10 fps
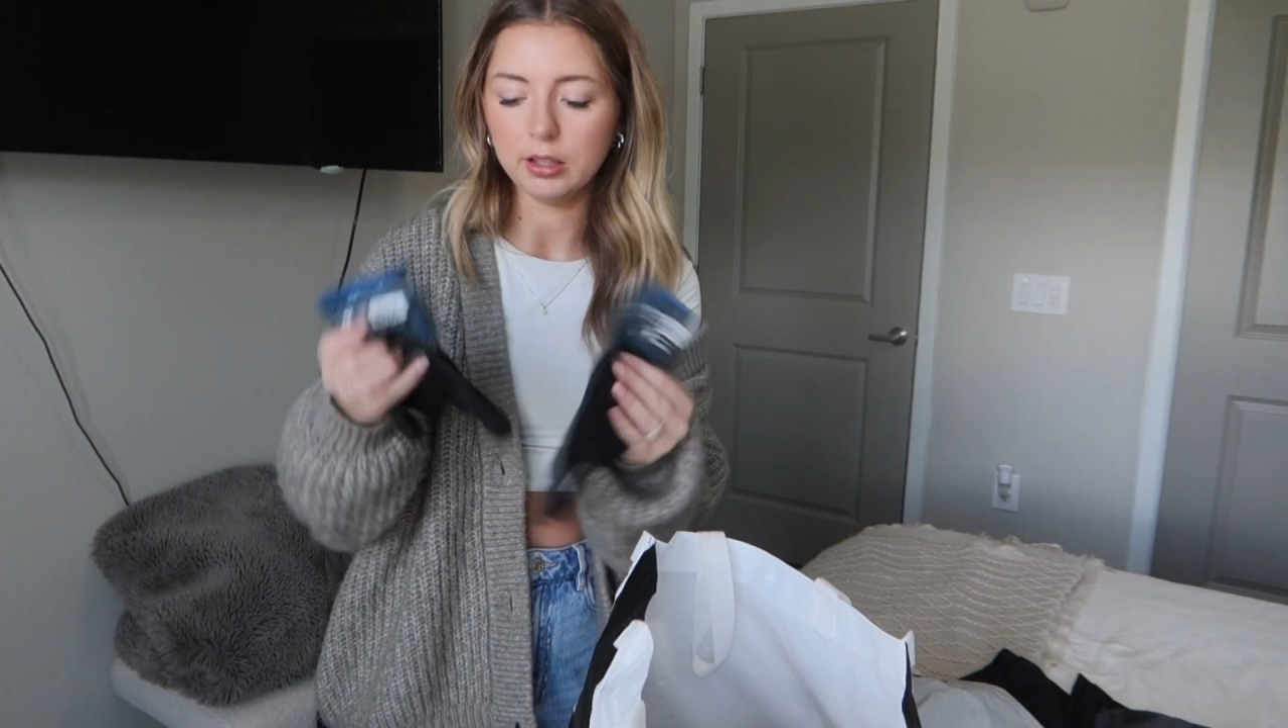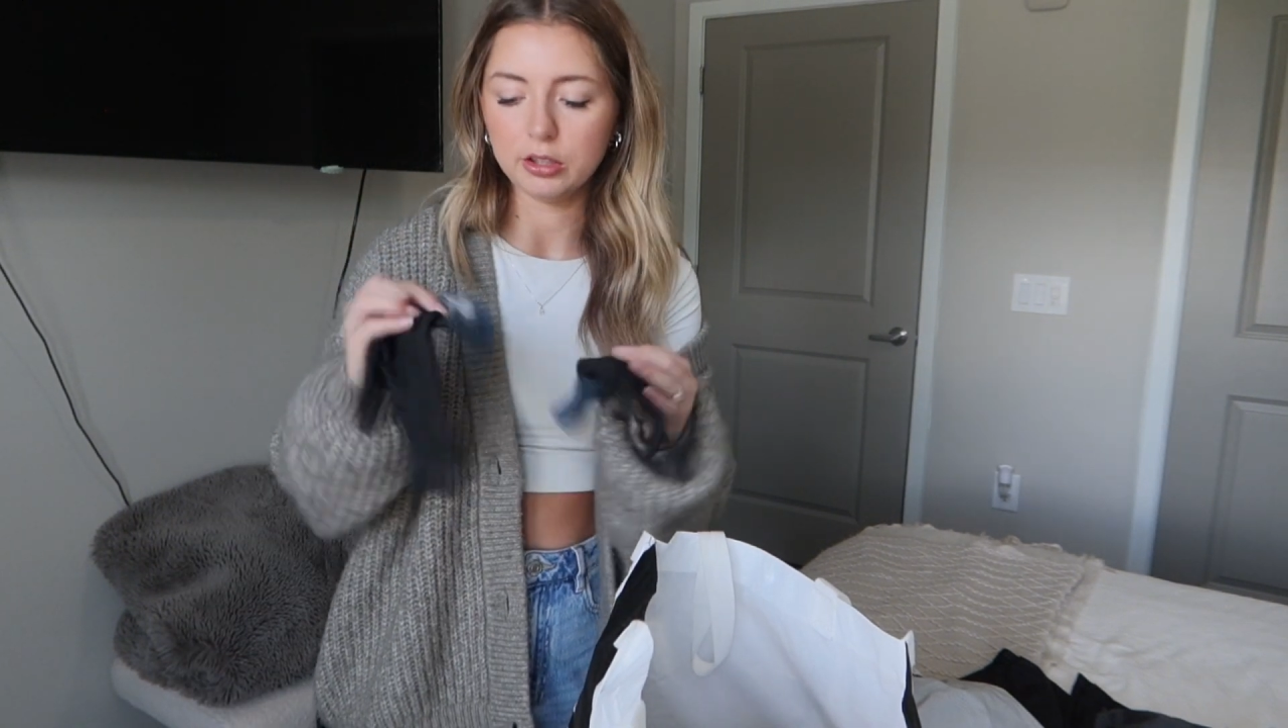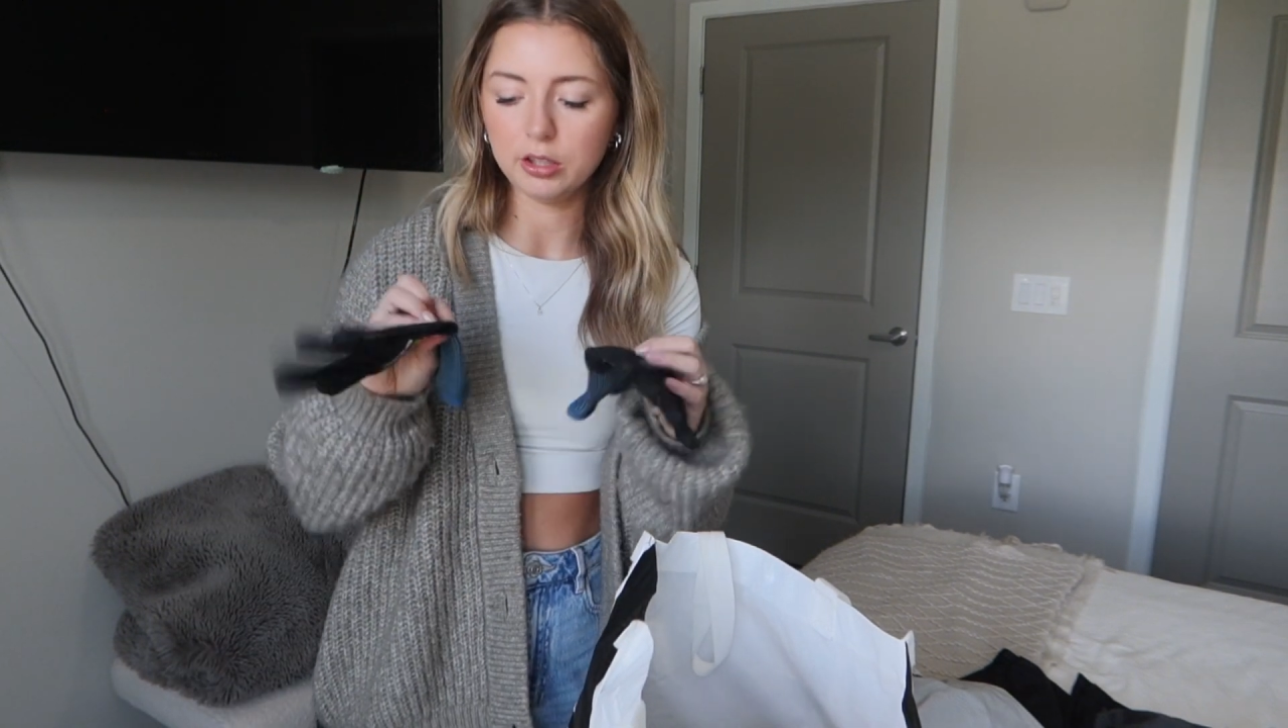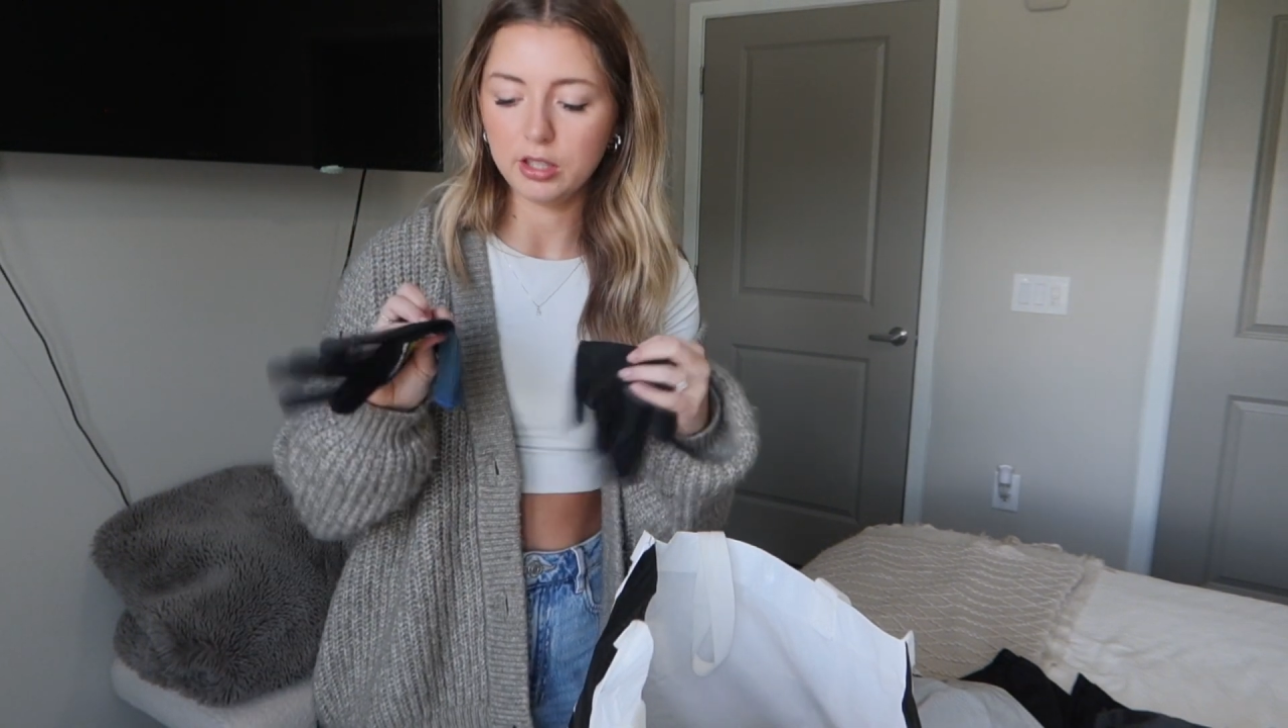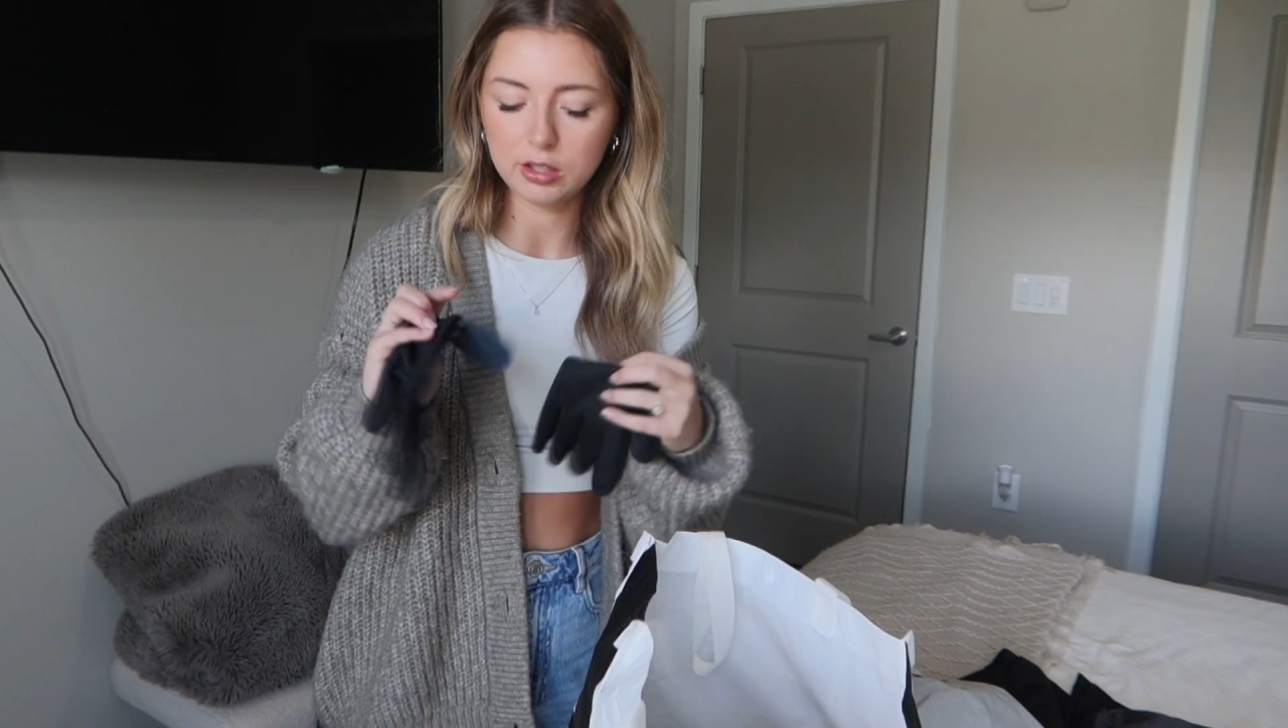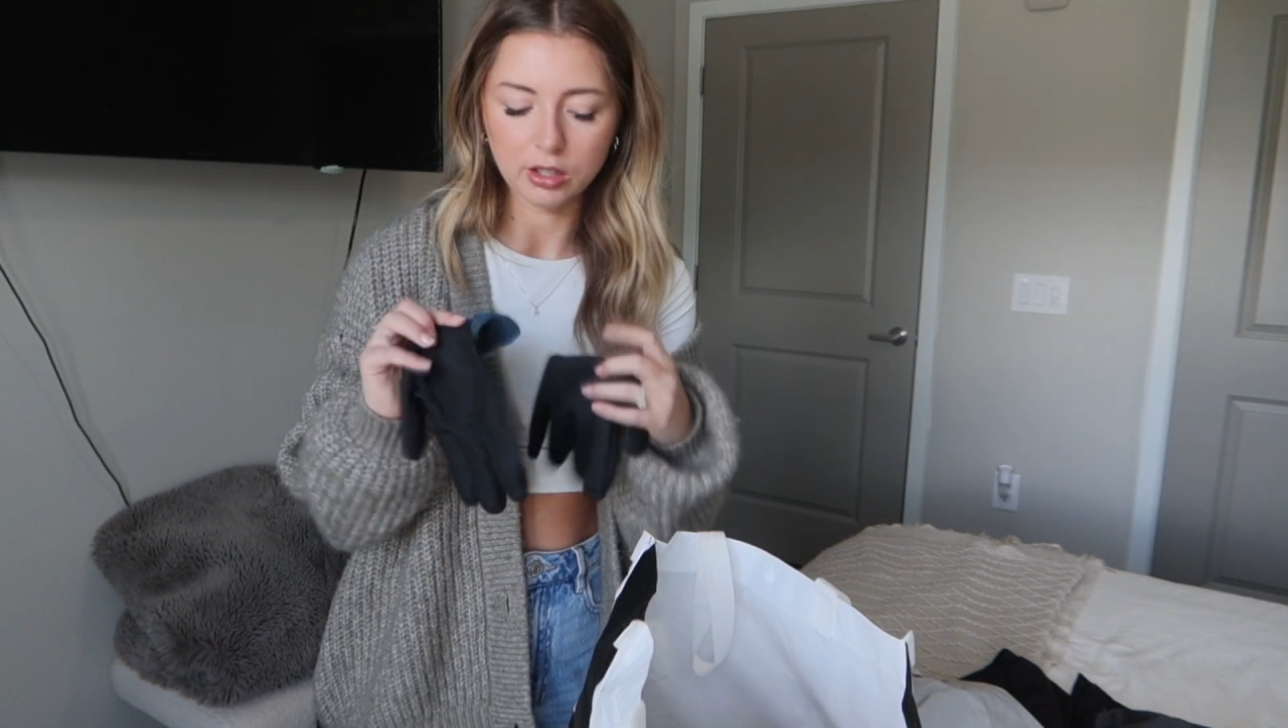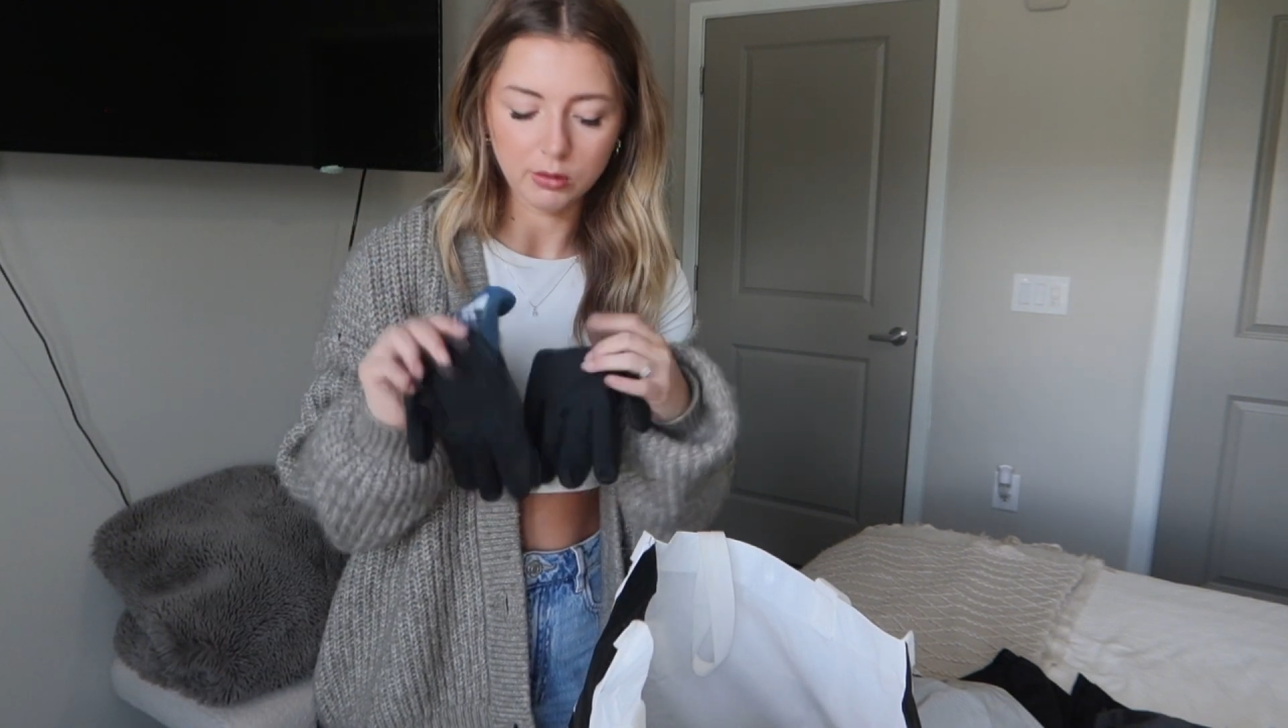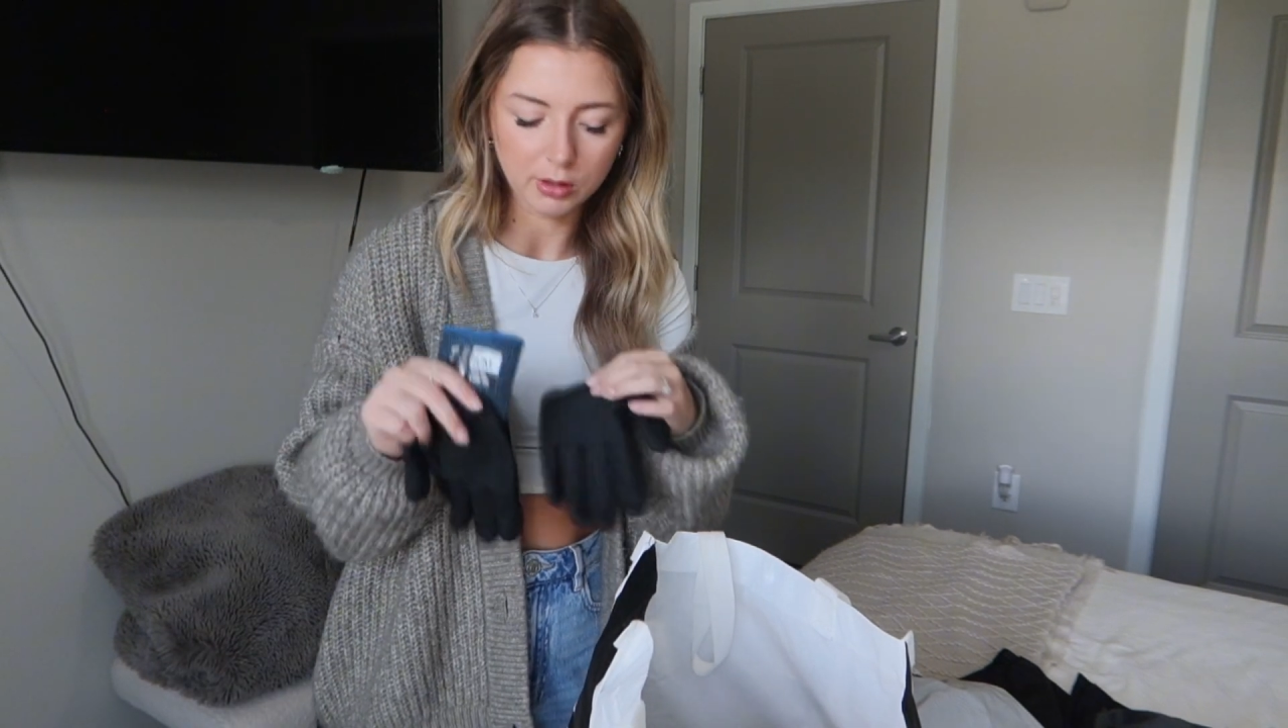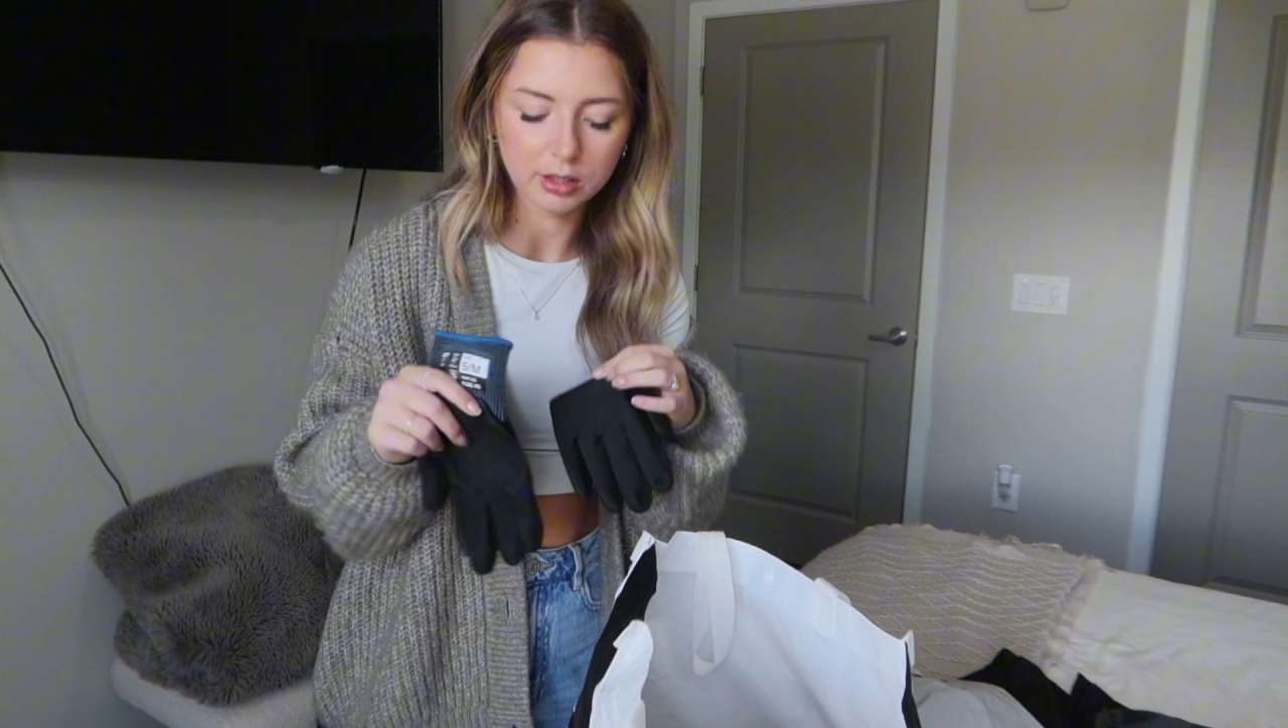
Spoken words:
Literally so